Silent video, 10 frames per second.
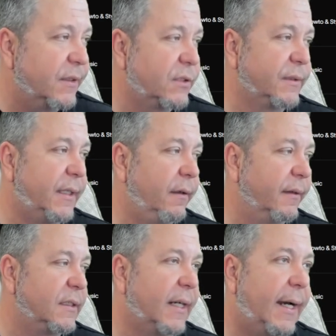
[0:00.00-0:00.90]
This will tell you
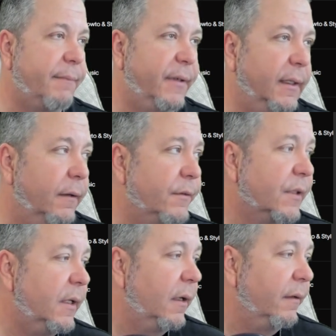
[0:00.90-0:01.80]
the top videos
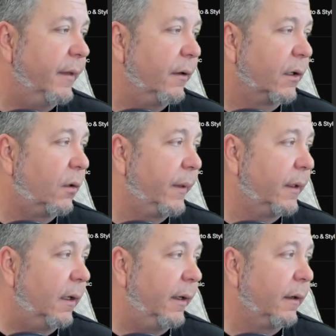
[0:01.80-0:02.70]
that are going
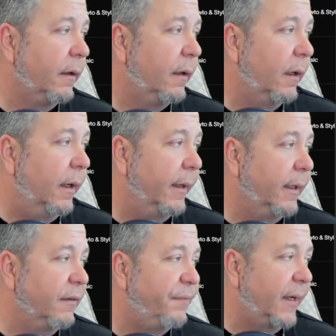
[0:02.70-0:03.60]
on,
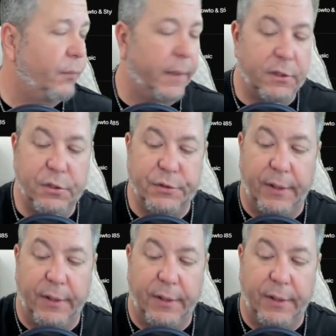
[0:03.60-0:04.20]
and in fact, we can choose our